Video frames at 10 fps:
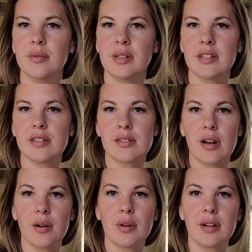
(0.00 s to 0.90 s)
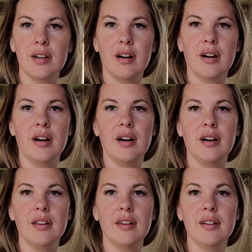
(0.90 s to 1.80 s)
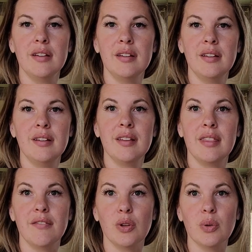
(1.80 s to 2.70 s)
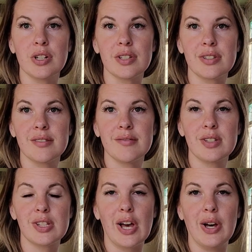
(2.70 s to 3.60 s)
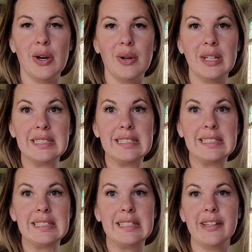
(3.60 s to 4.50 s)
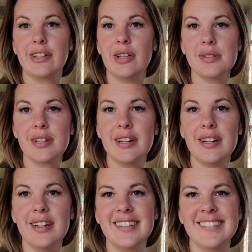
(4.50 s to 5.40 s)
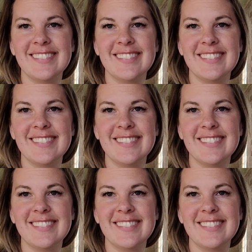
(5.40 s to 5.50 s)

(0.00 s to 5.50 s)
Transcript: we'll get to start working on the floors. So getting closer.